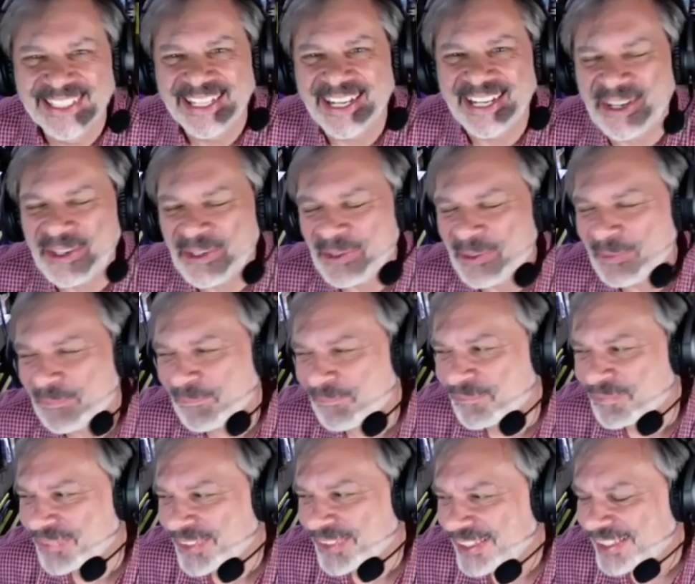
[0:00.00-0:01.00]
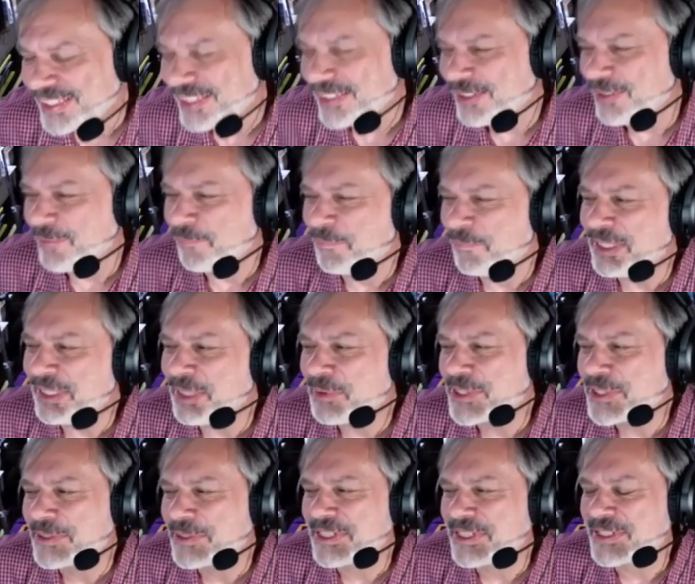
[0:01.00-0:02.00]
But it
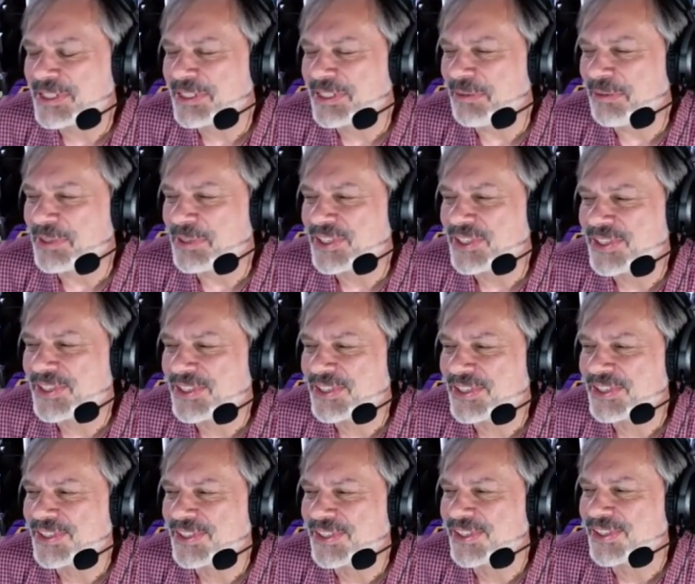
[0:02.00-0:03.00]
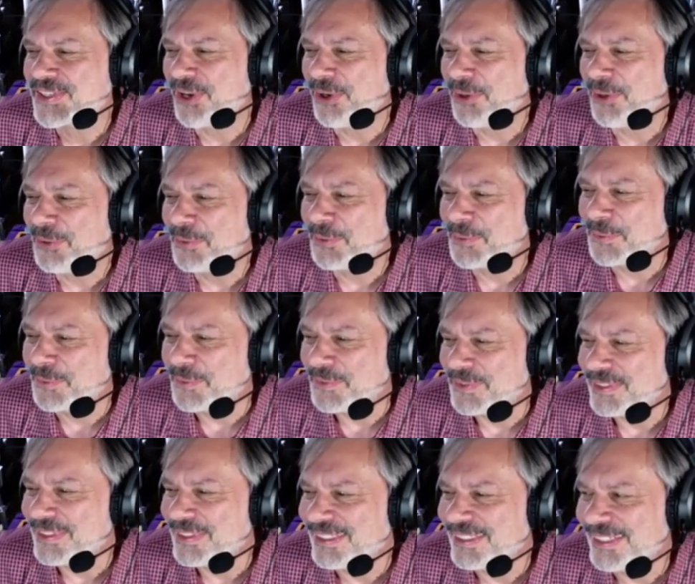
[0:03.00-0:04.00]
was so
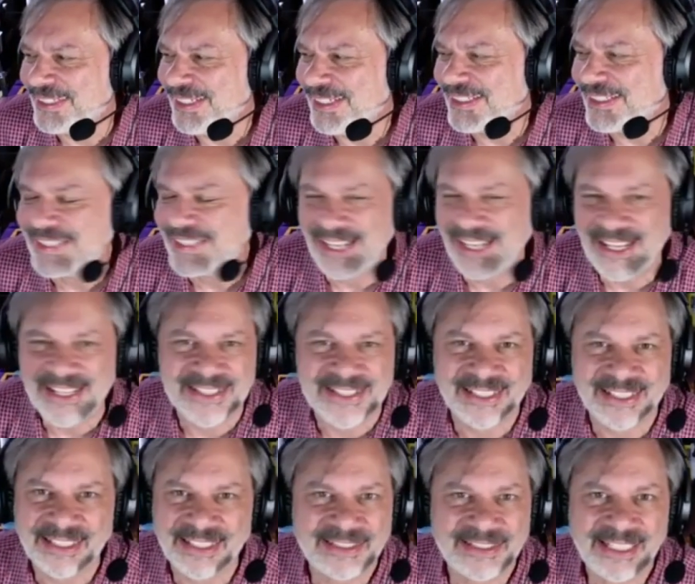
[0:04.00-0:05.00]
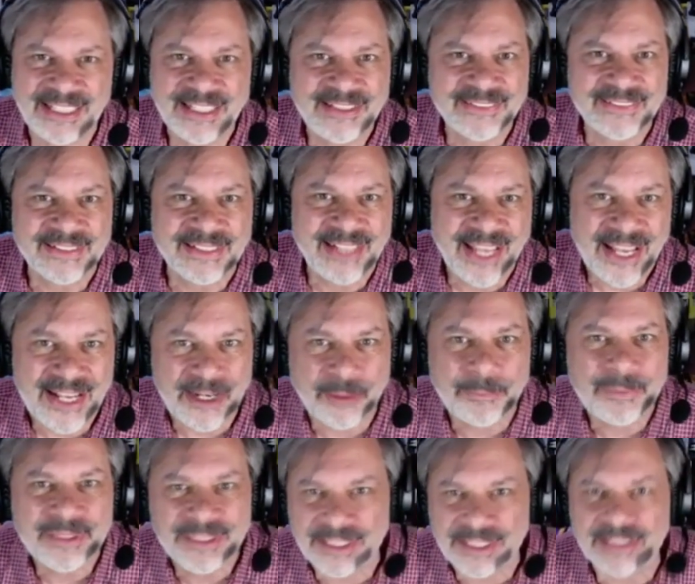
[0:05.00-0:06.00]
intense. And at the end of the day, I would
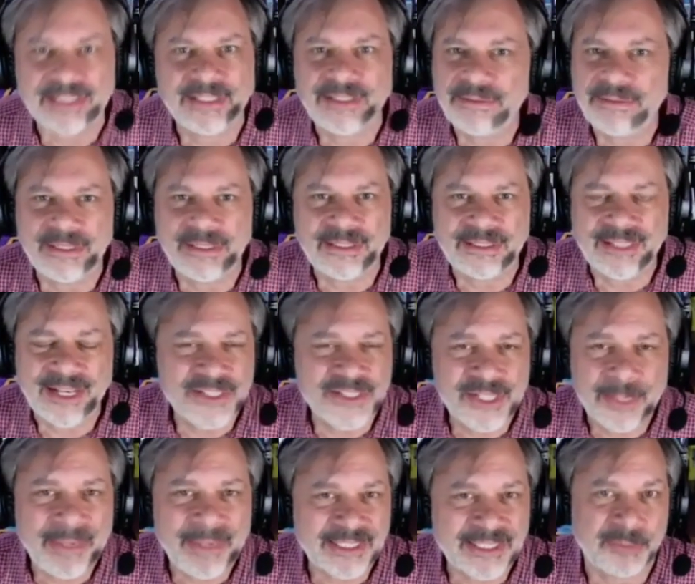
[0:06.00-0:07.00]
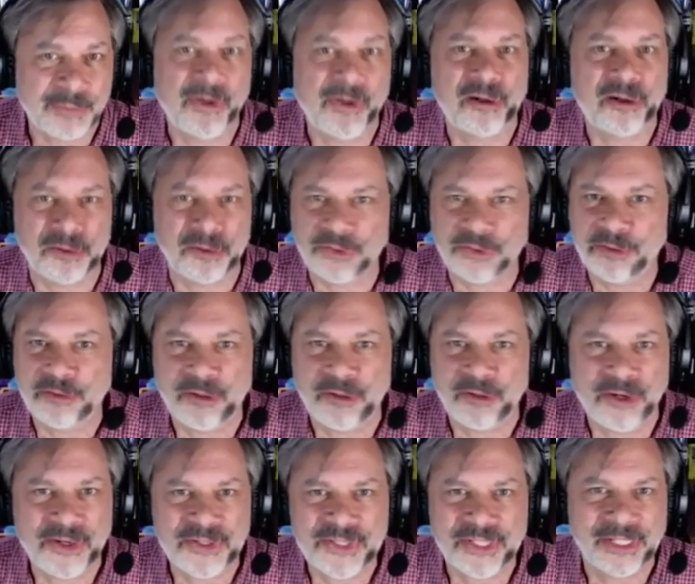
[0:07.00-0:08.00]
be like, guys, come back tomorrow. The drawing
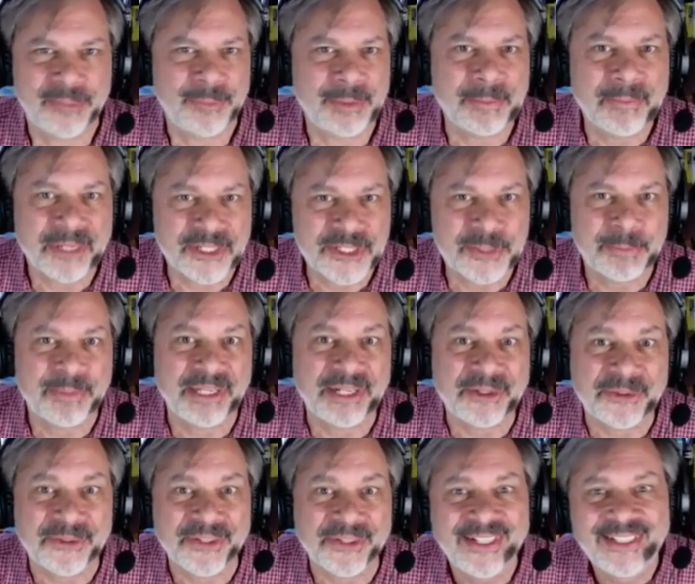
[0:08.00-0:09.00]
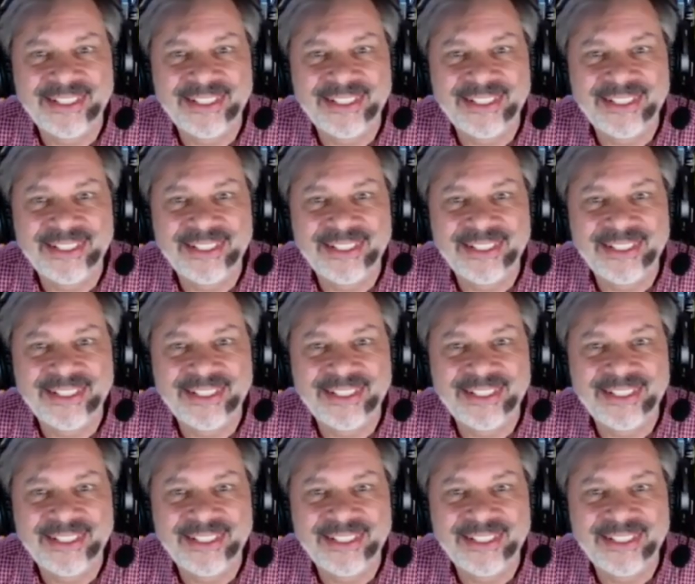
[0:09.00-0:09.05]
is going to be much better.